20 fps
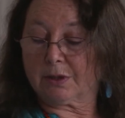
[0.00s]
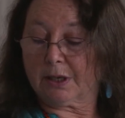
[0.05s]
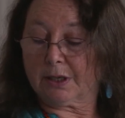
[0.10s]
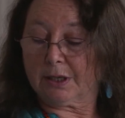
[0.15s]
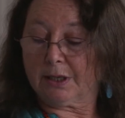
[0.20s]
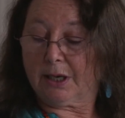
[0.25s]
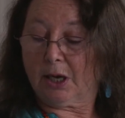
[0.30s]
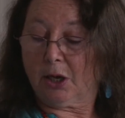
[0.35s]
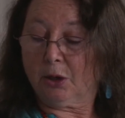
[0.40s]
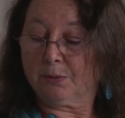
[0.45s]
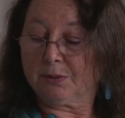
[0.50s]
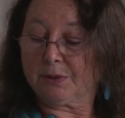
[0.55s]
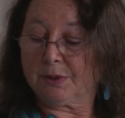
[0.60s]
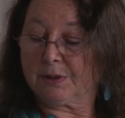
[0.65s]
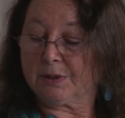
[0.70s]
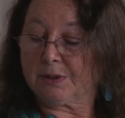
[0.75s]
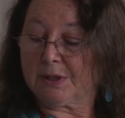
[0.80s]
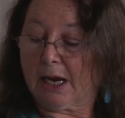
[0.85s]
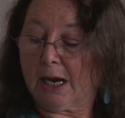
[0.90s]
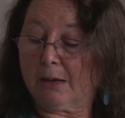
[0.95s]
that it helps
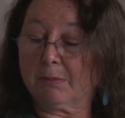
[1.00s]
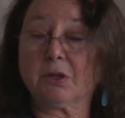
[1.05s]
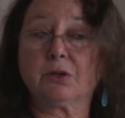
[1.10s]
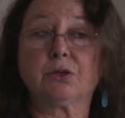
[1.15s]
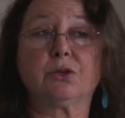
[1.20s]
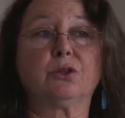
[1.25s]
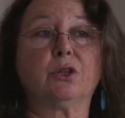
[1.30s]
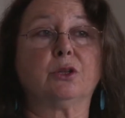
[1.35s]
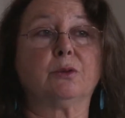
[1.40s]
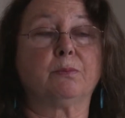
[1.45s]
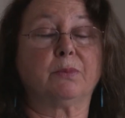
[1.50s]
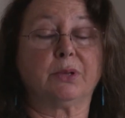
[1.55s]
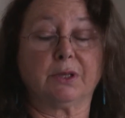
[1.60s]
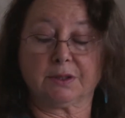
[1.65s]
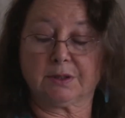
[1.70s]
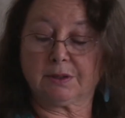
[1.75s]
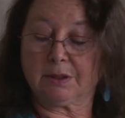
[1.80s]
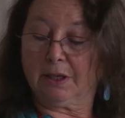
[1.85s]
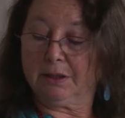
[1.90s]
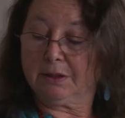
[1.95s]
establish the
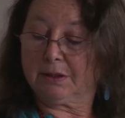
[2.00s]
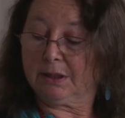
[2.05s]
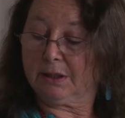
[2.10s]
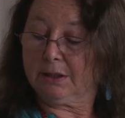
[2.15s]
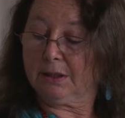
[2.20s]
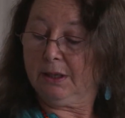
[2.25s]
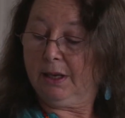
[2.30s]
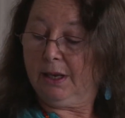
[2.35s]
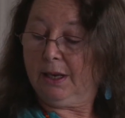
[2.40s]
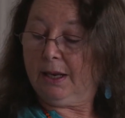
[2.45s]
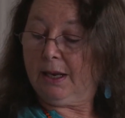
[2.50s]
placenta